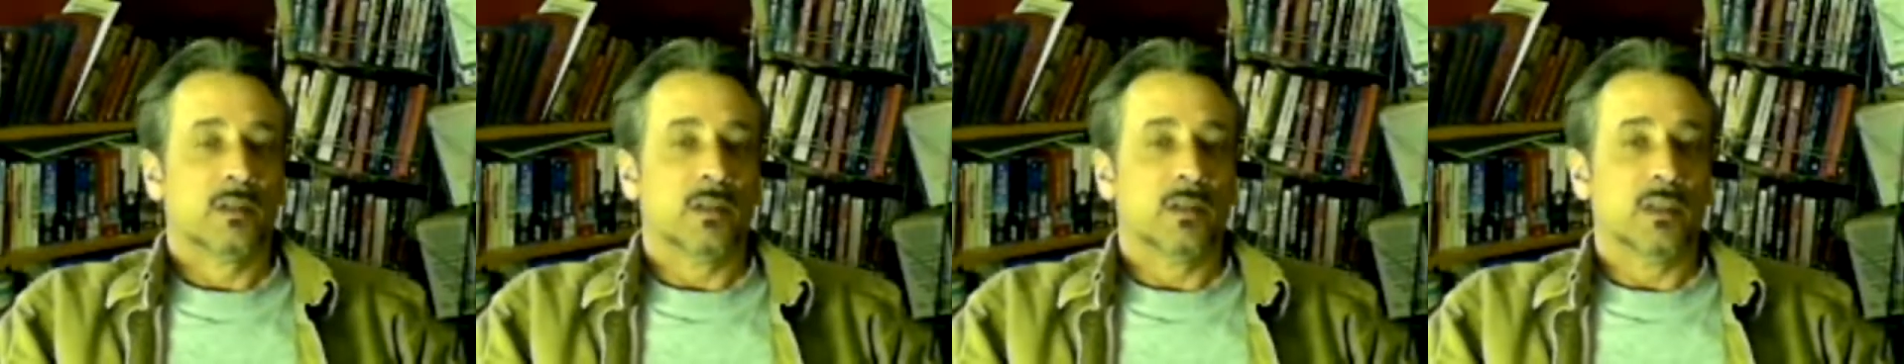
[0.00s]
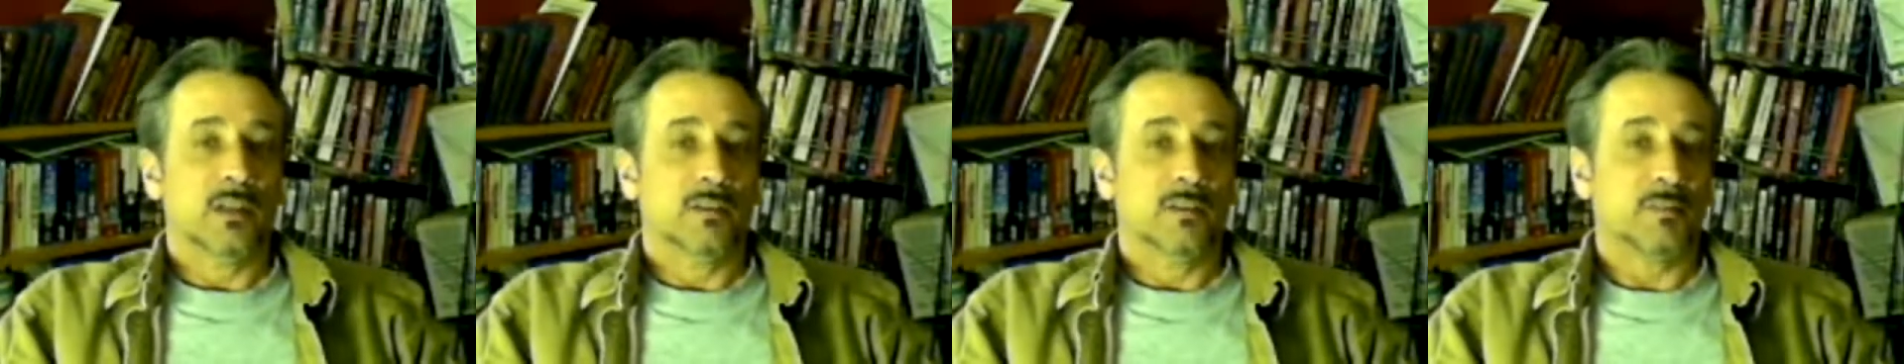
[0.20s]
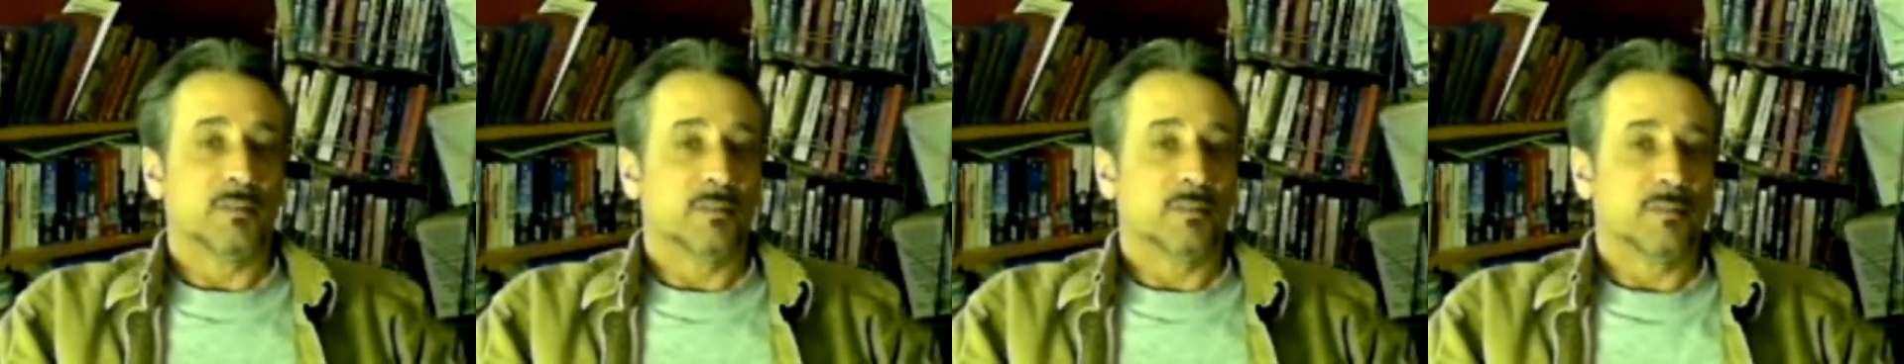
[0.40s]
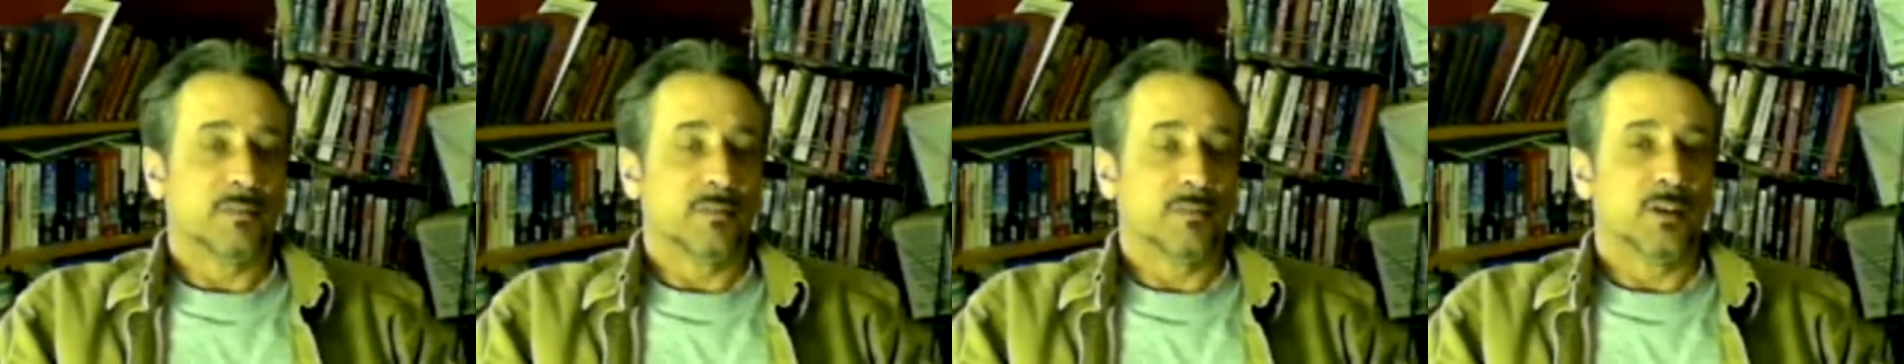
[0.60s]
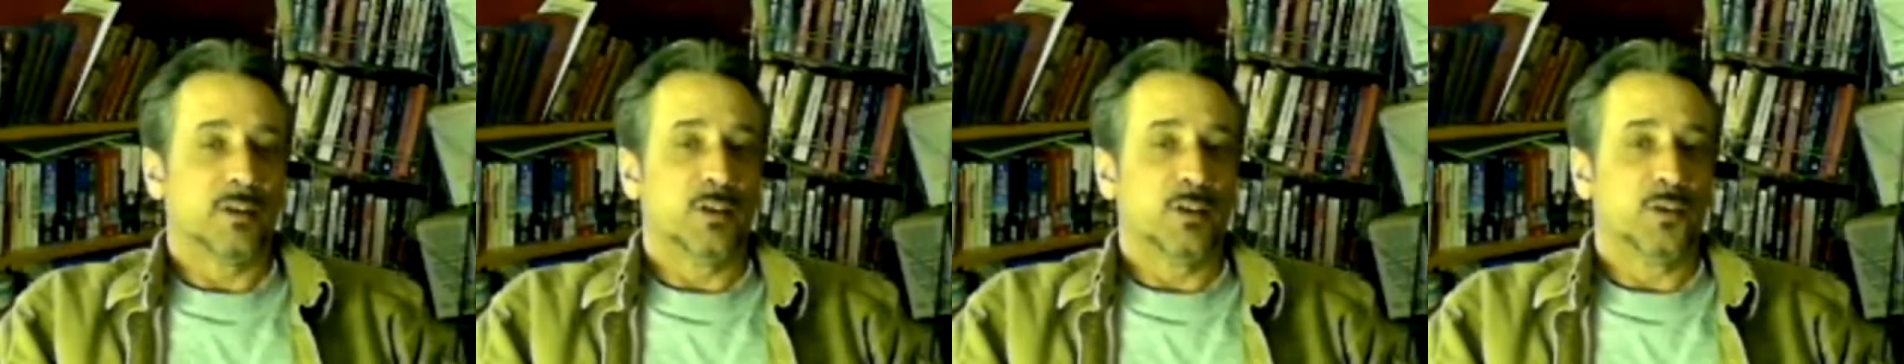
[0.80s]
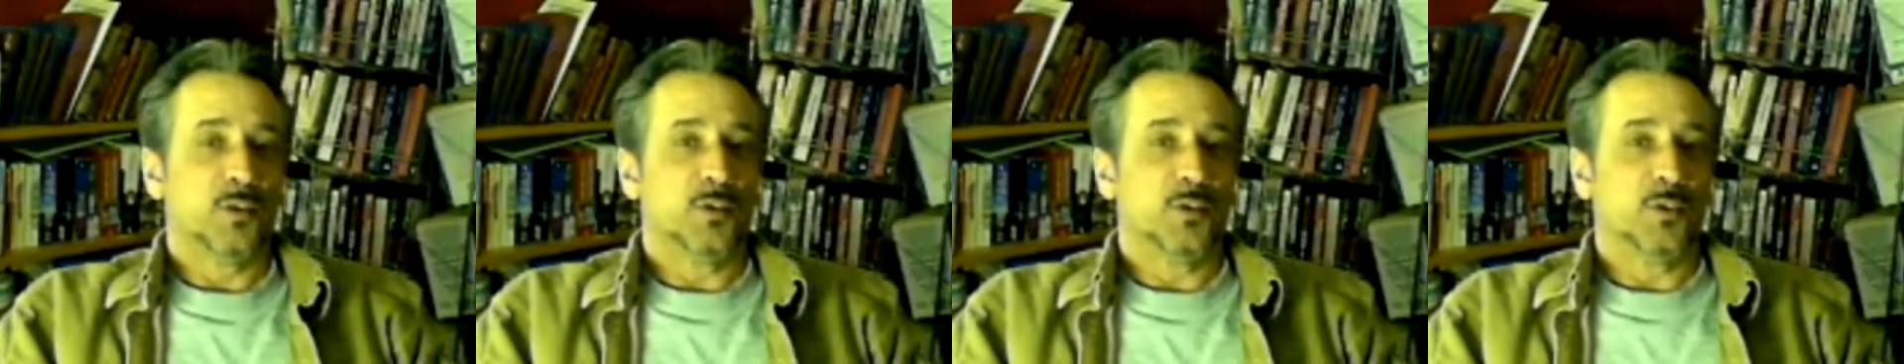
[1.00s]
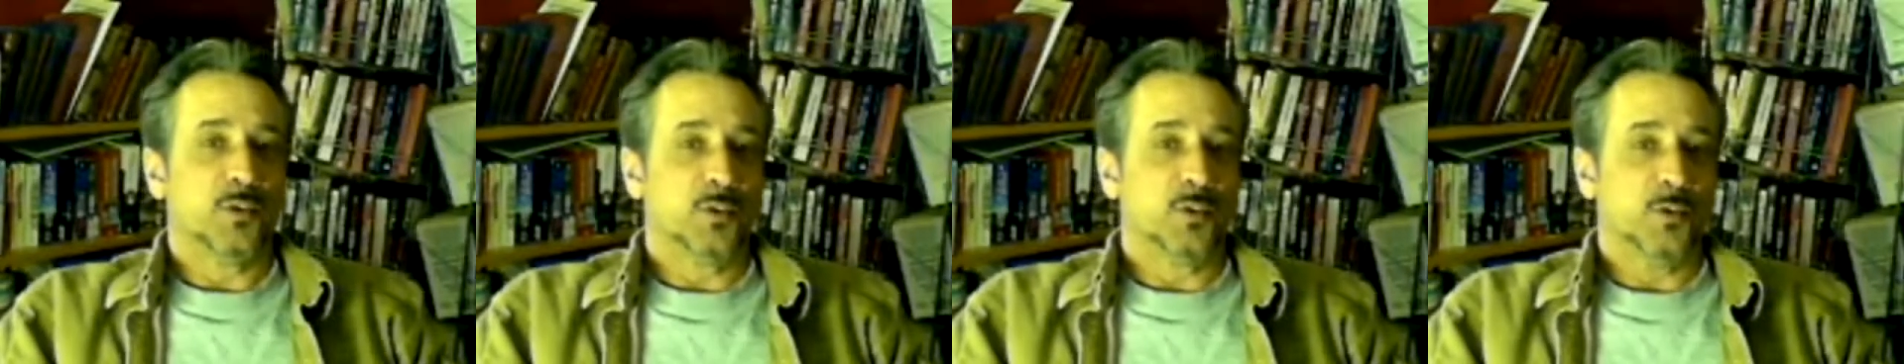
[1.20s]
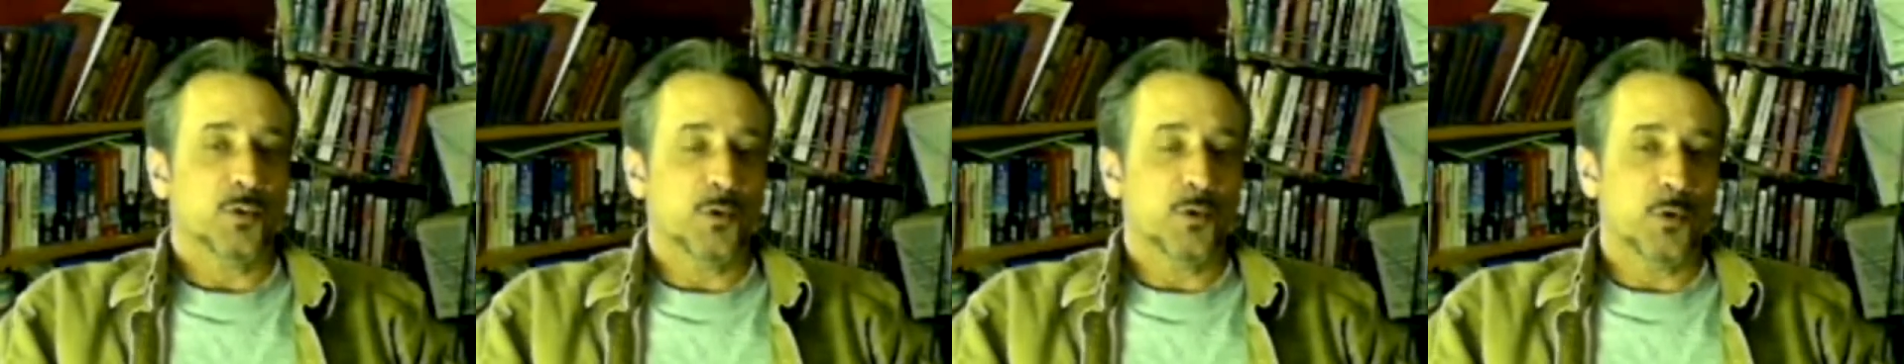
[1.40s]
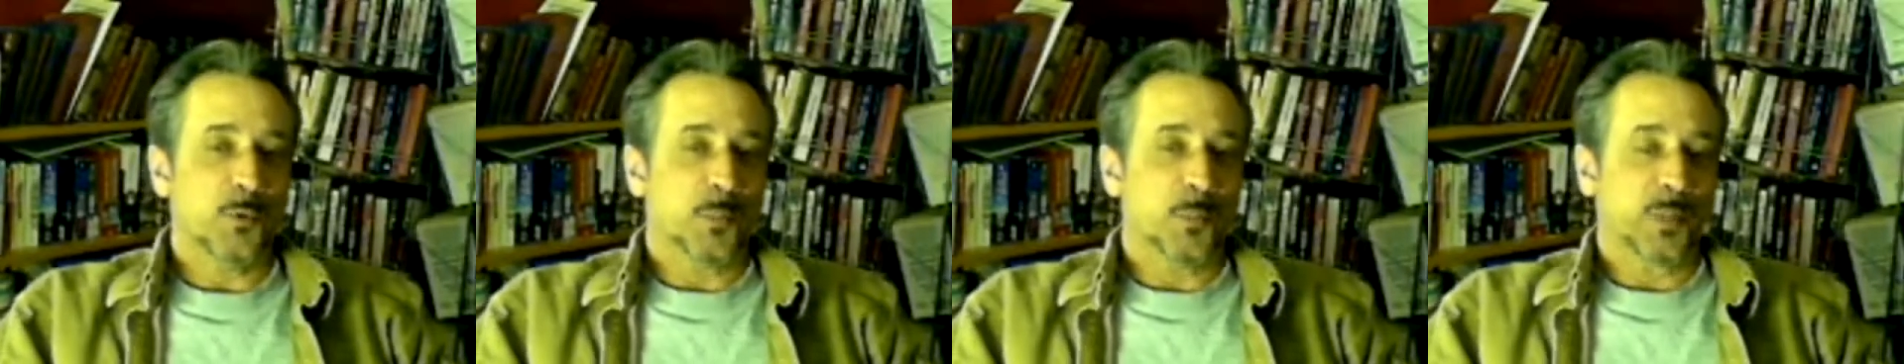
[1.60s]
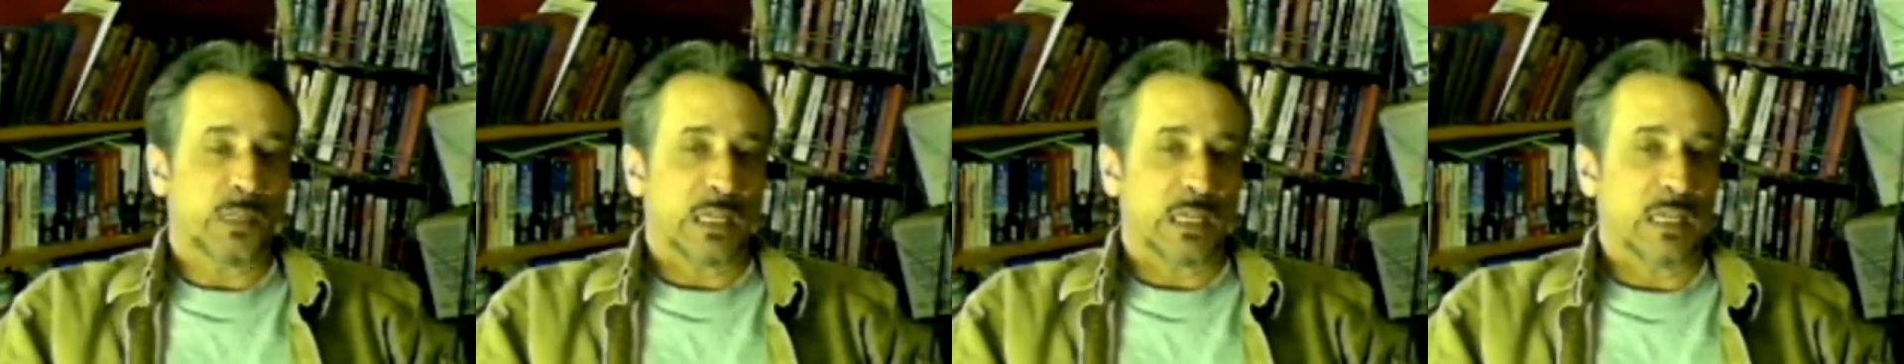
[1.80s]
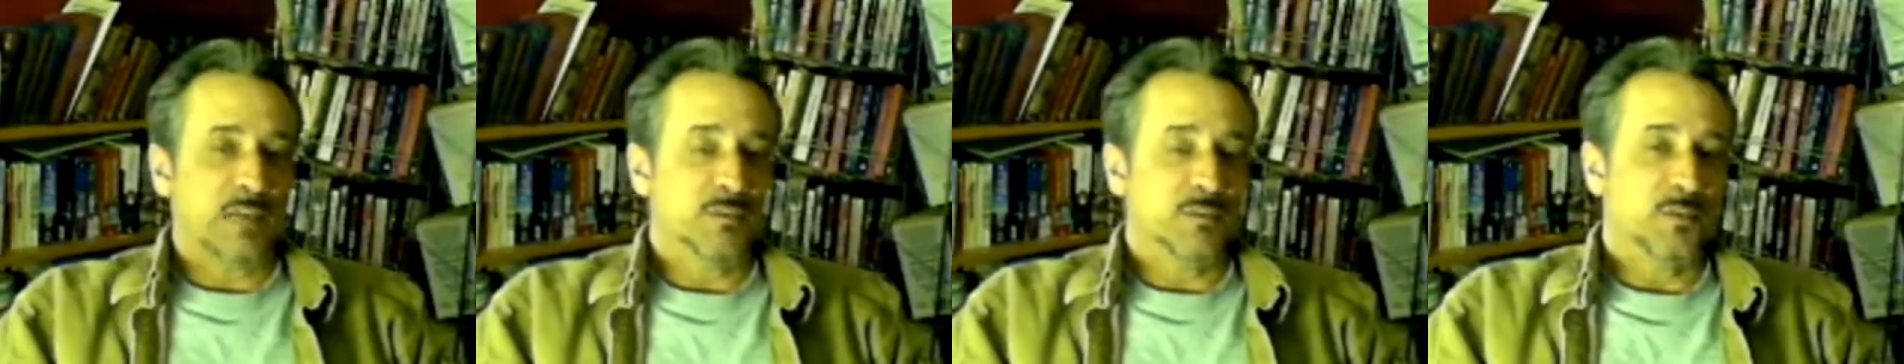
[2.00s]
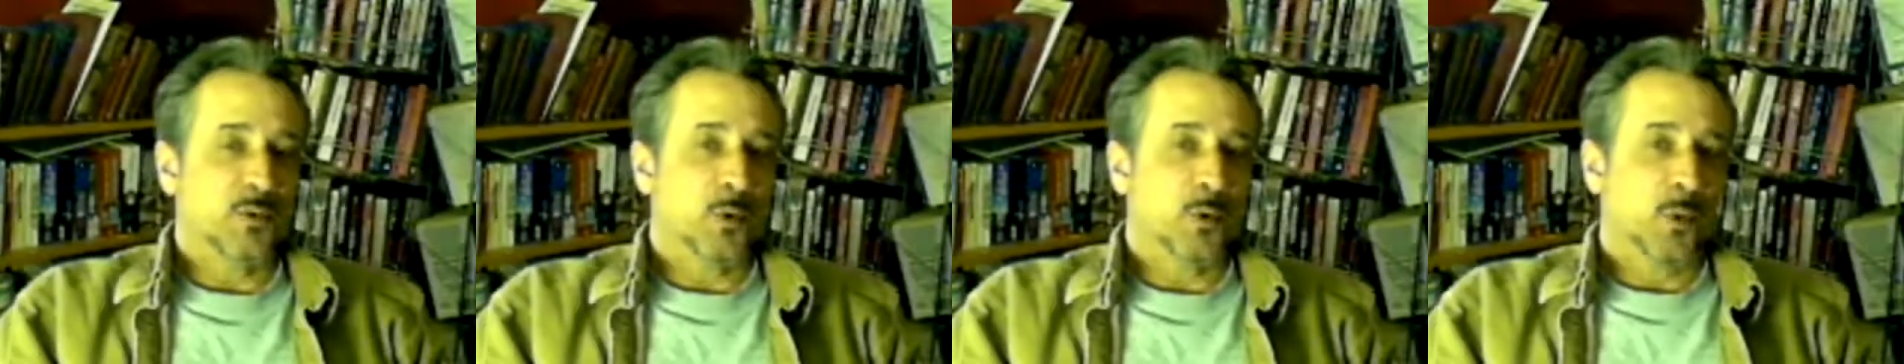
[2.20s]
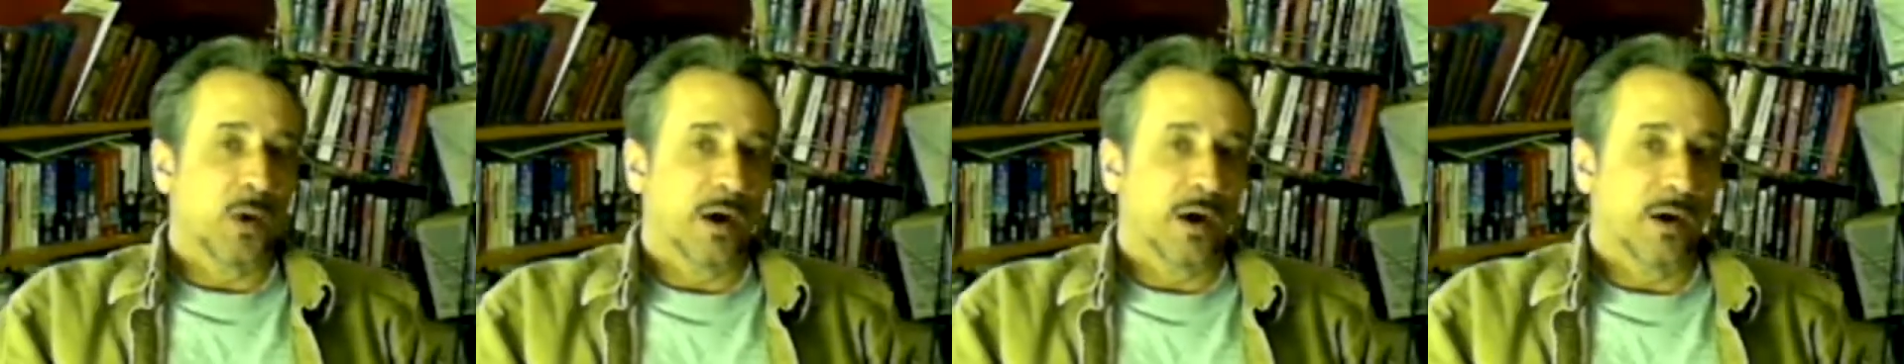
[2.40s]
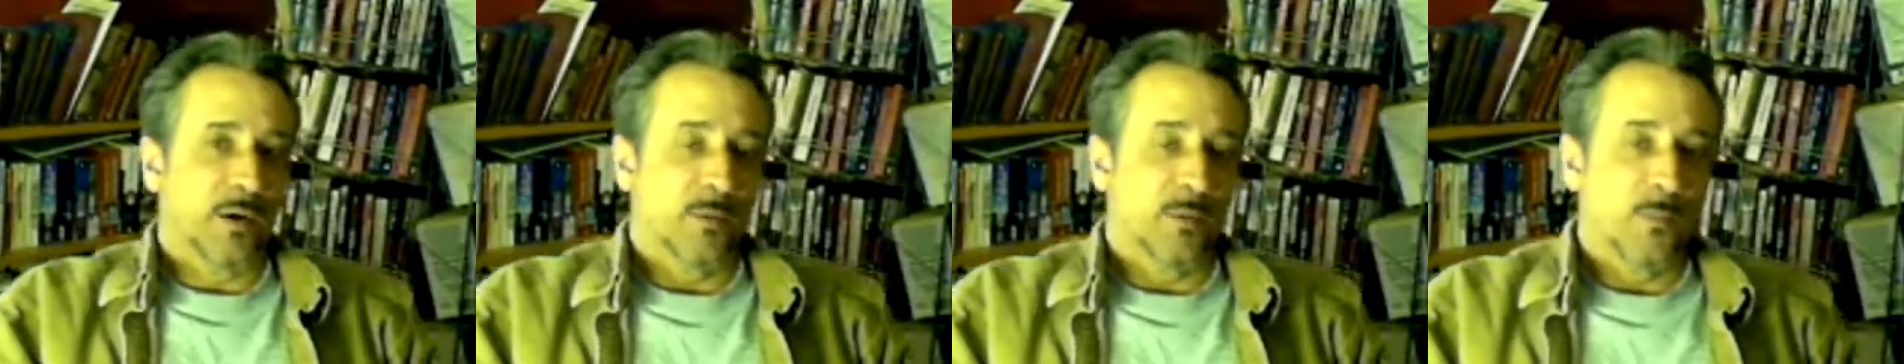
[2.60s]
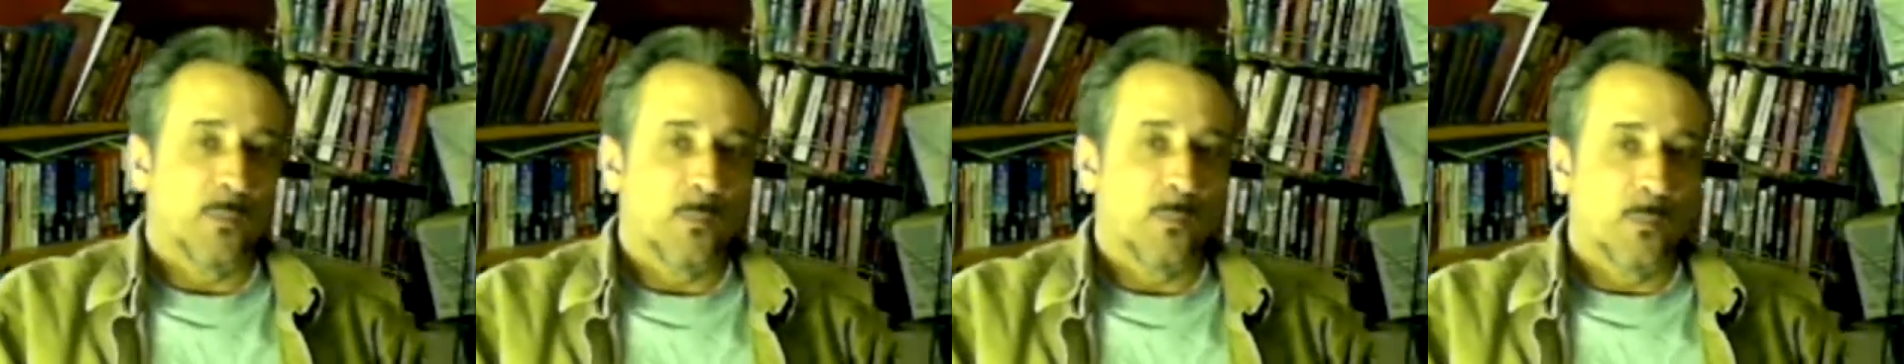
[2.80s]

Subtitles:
If you believe you are